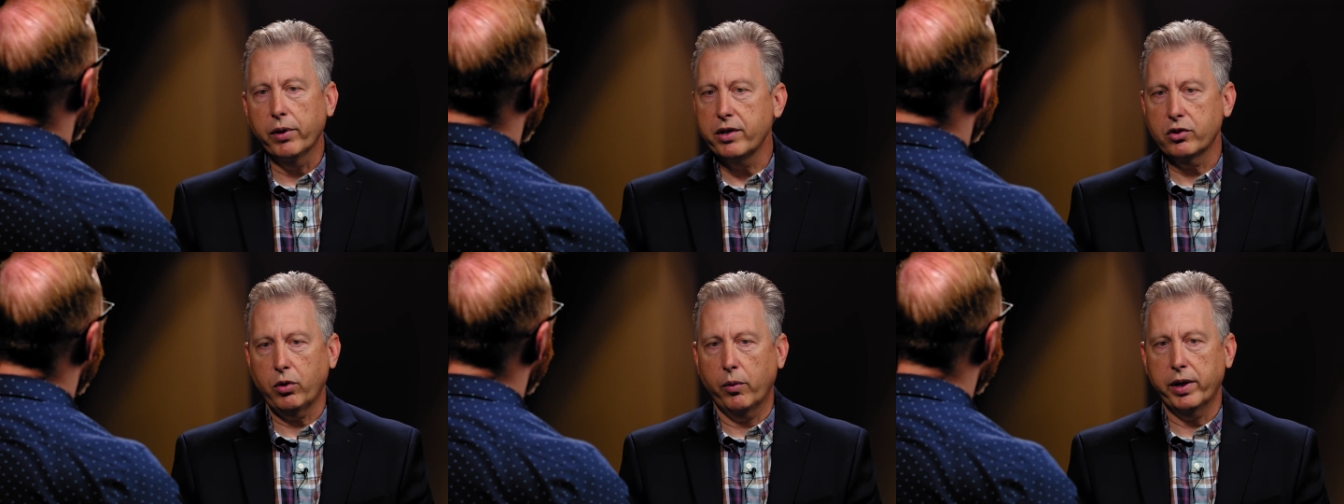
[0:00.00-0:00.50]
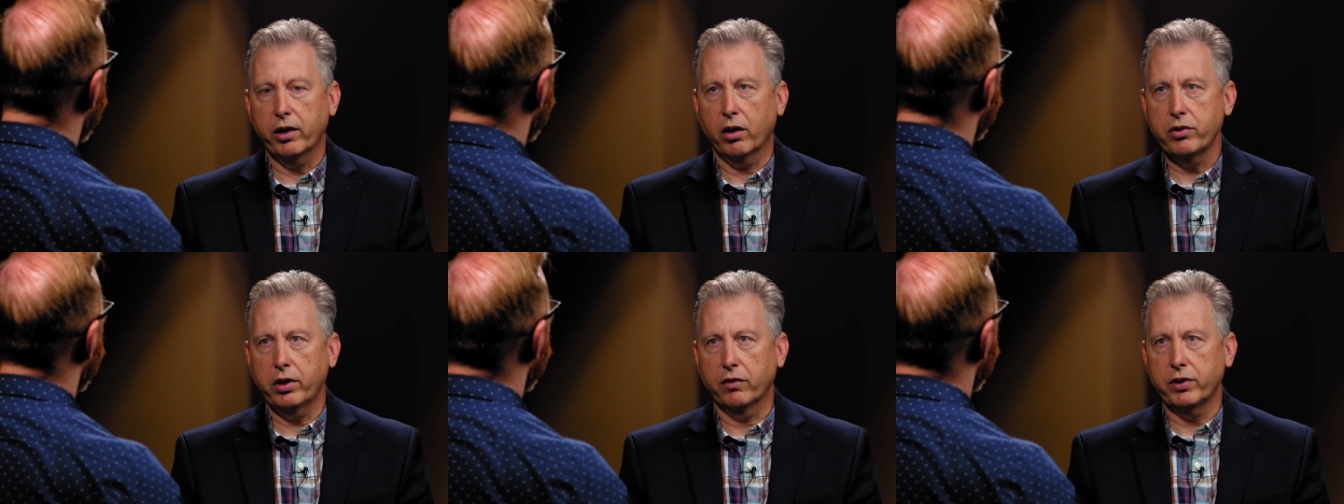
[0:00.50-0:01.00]
reasons why we get
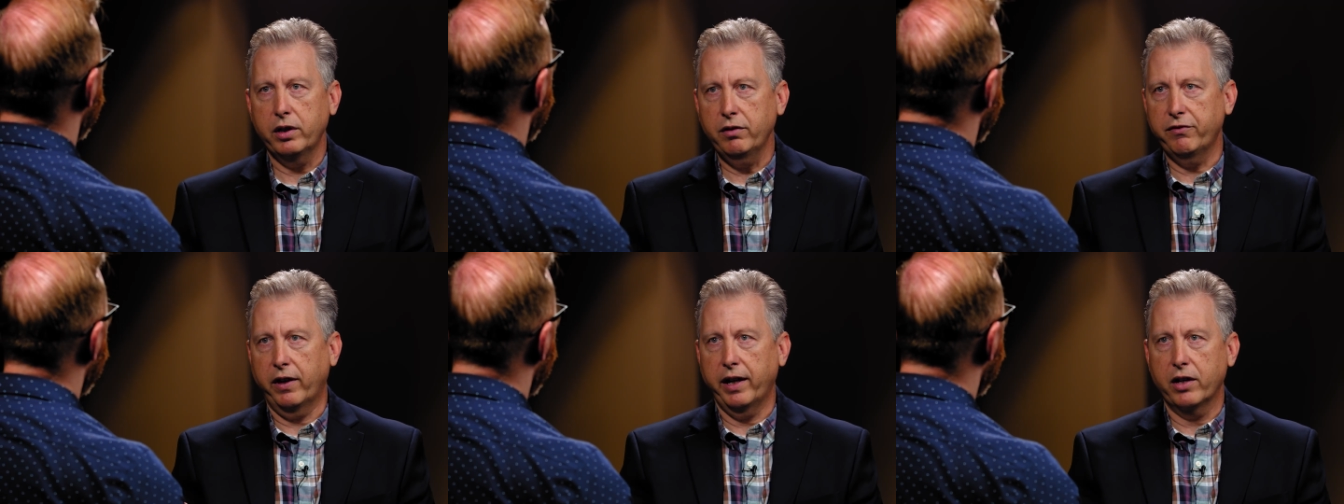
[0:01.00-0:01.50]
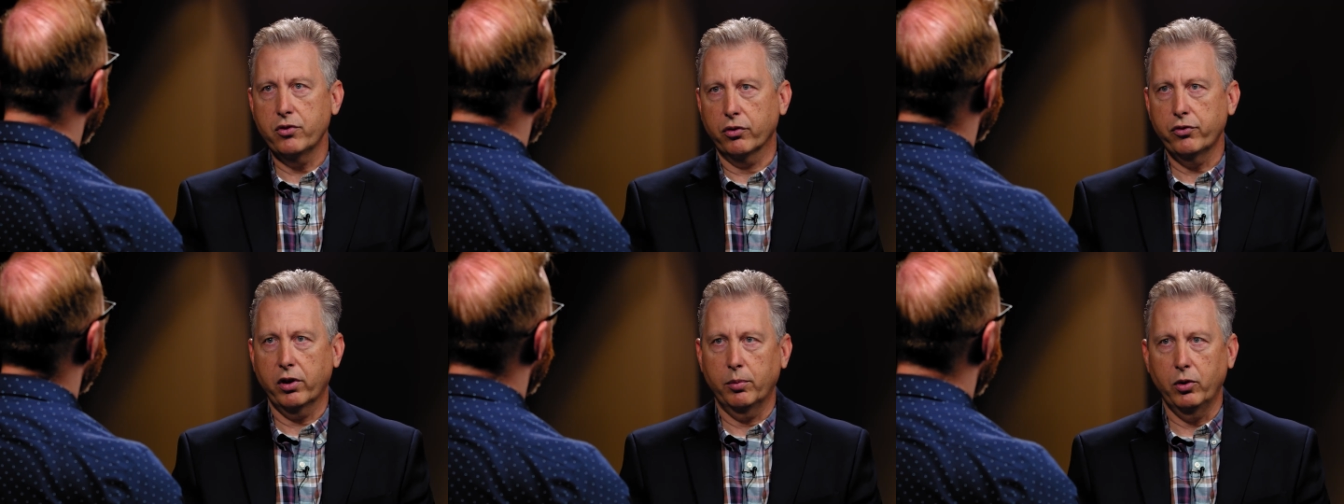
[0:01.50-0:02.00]
ourselves into financial
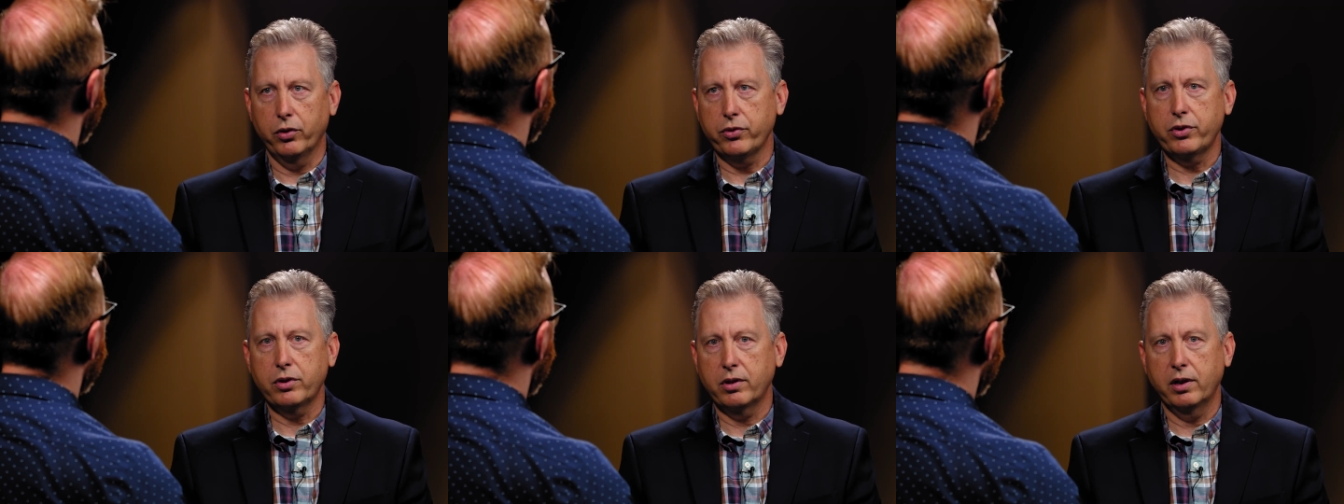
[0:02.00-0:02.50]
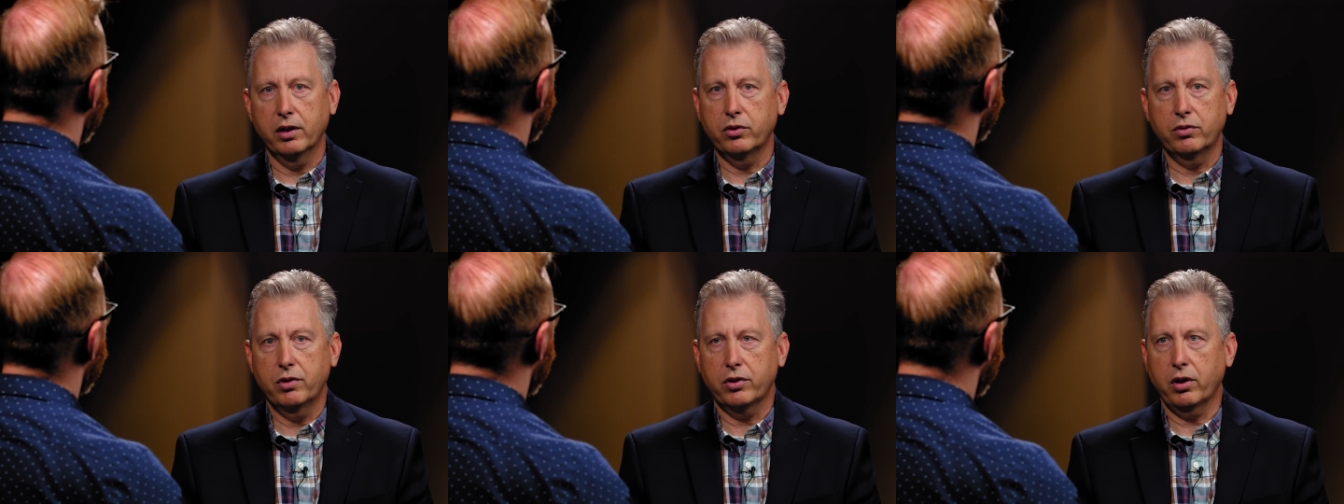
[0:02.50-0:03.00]
troubles
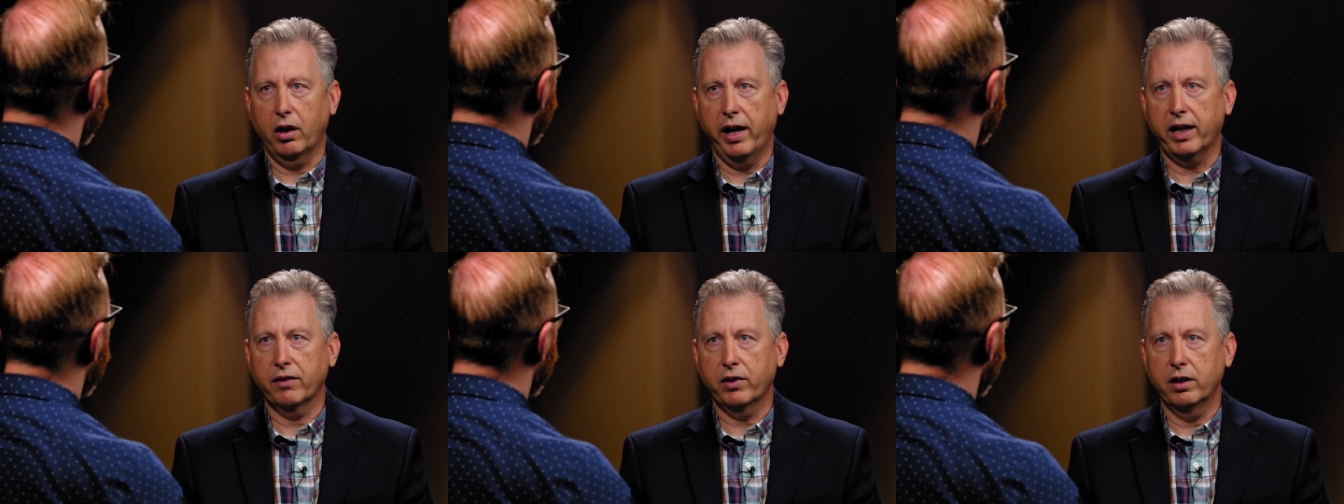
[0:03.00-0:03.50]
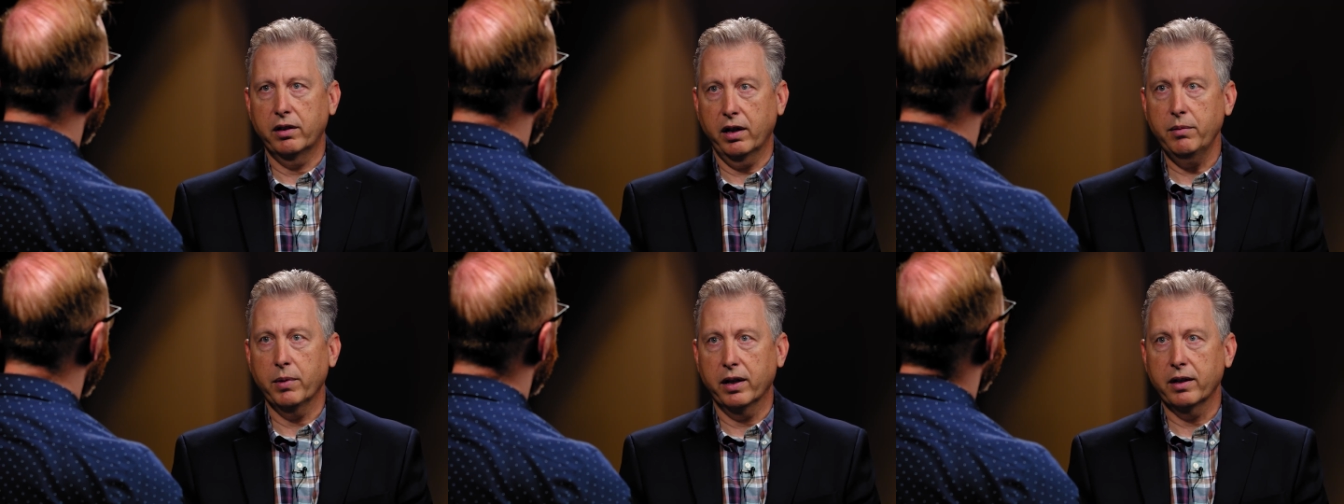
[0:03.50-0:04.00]
is just a lack of
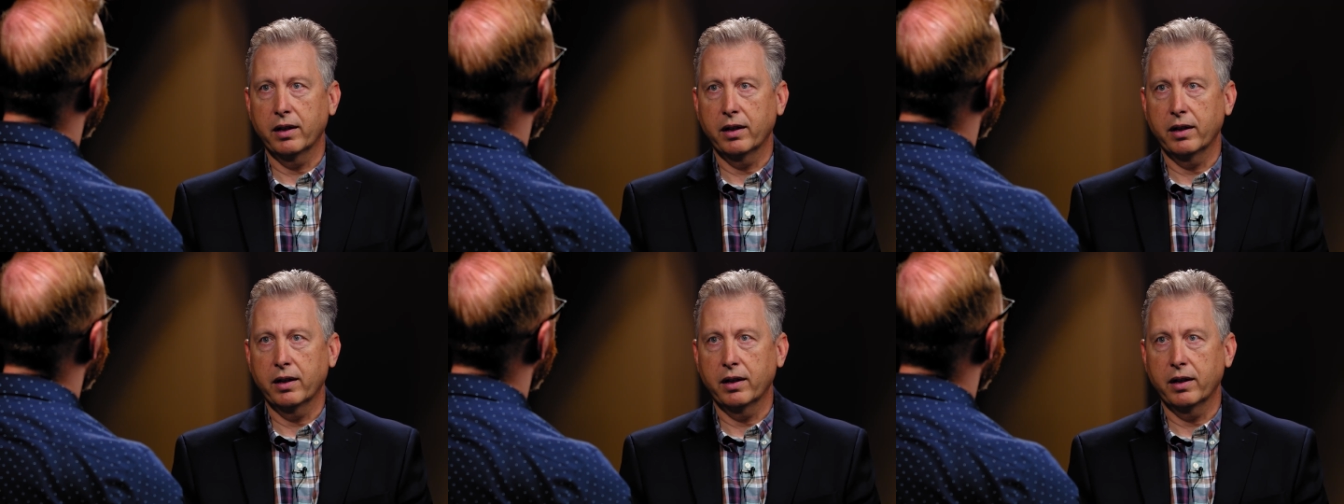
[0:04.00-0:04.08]
contentment